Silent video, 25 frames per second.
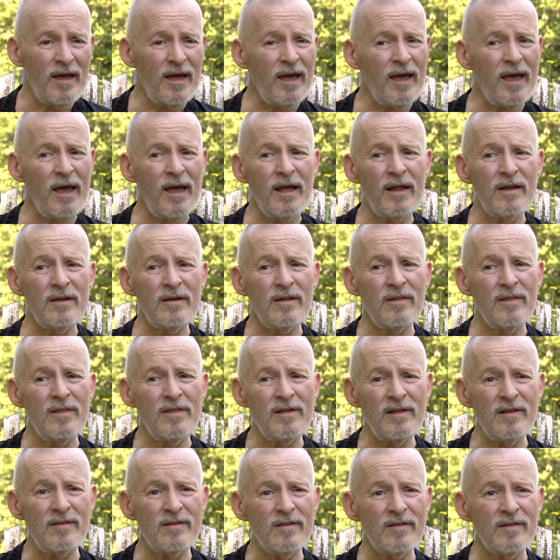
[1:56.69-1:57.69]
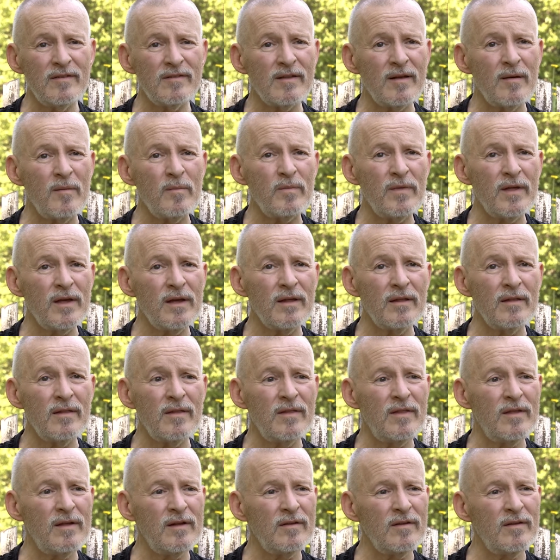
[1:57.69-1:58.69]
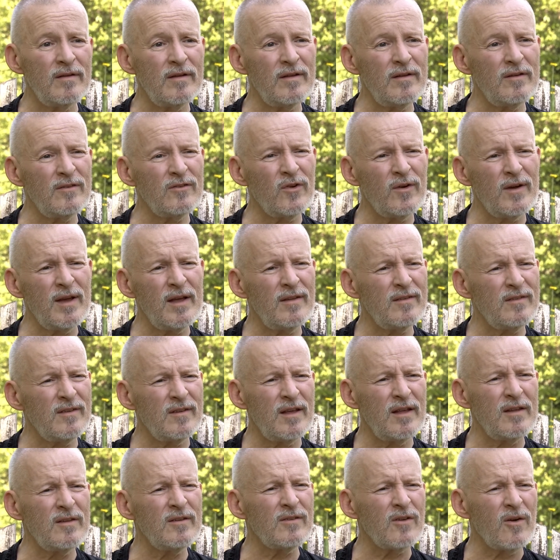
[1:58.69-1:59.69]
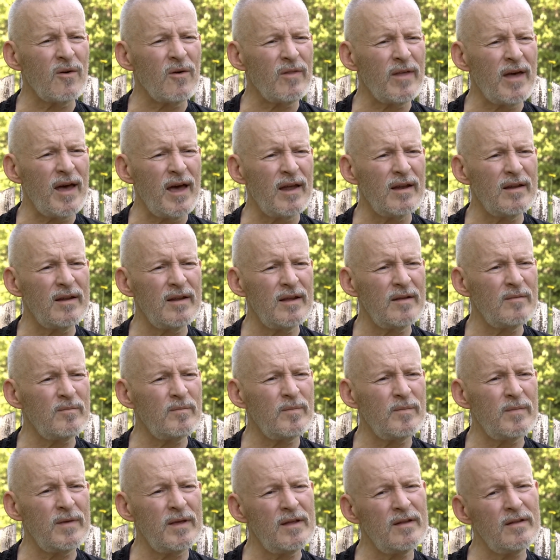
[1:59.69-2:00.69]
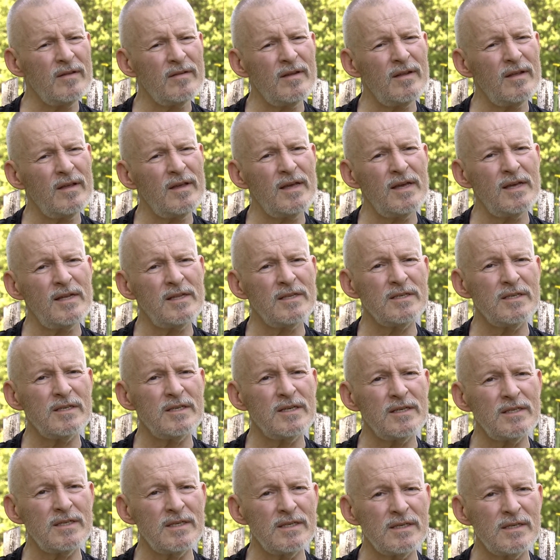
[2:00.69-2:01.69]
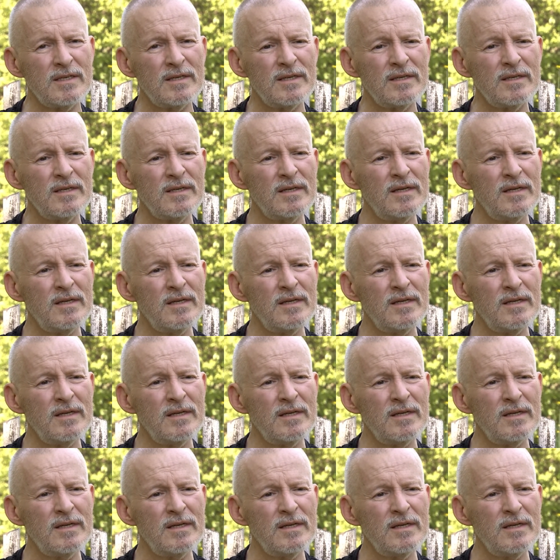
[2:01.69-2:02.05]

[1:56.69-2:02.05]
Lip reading: And this is something that transcends all that. It's just